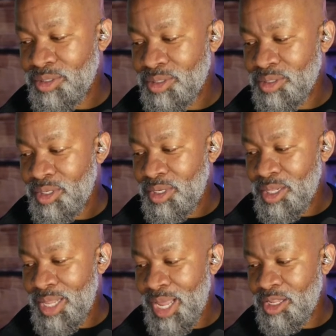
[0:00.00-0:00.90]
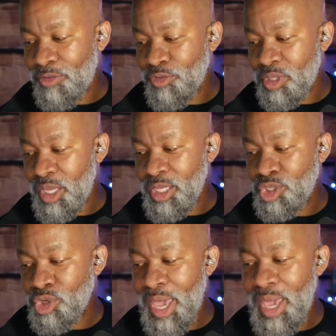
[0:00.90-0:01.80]
there's a lot of different
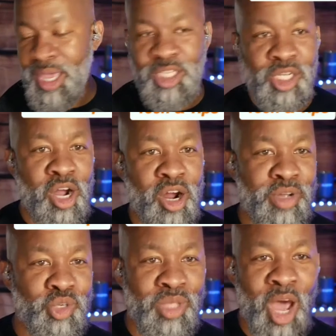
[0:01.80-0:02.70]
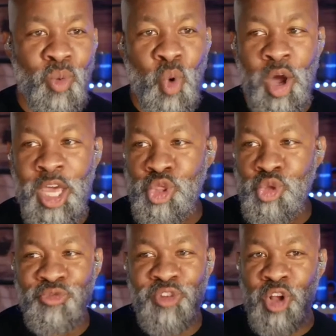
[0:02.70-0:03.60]
things. You can't get to courage without walking
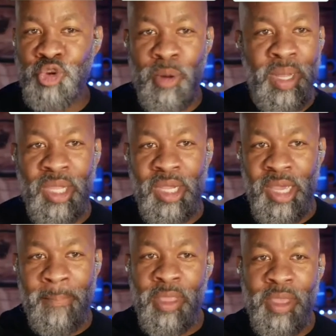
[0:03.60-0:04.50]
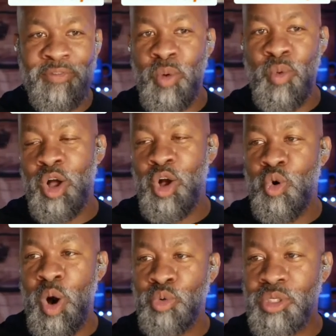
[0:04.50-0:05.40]
through vulnerability. If I
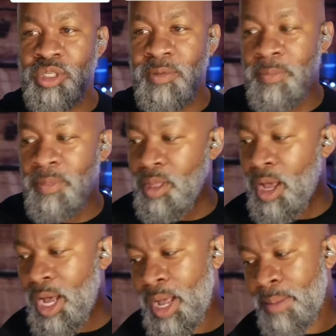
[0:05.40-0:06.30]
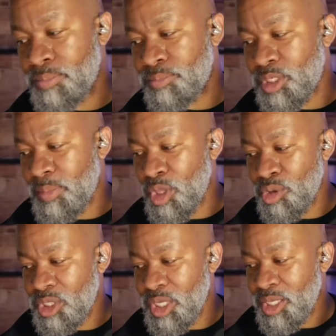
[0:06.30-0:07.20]
want quotes, some of
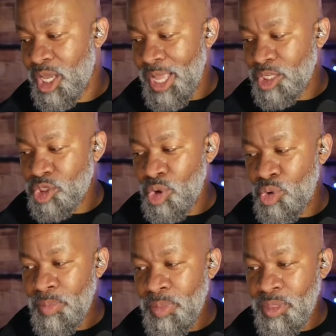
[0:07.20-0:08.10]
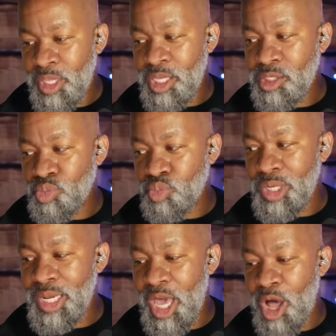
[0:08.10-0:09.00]
those things. And so this
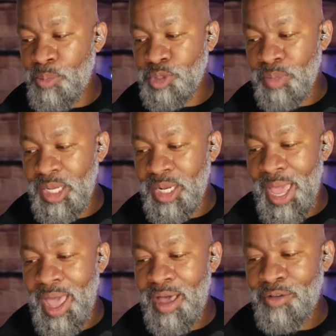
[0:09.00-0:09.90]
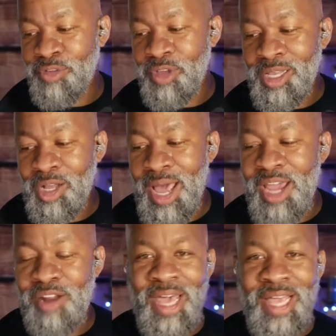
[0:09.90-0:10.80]
really helps me to have
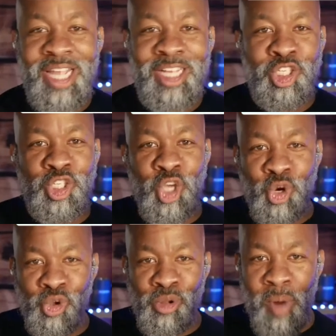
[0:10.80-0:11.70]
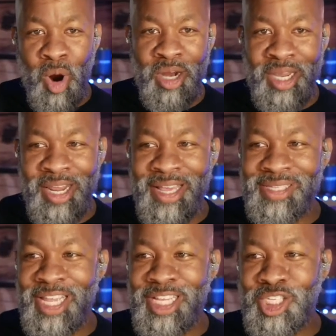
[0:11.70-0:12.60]
kind of like that subtle
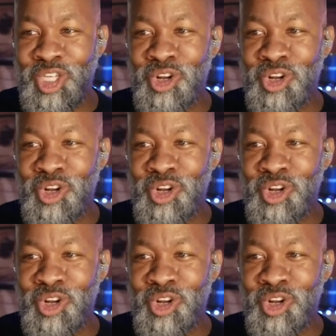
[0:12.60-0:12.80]
marketing. It's like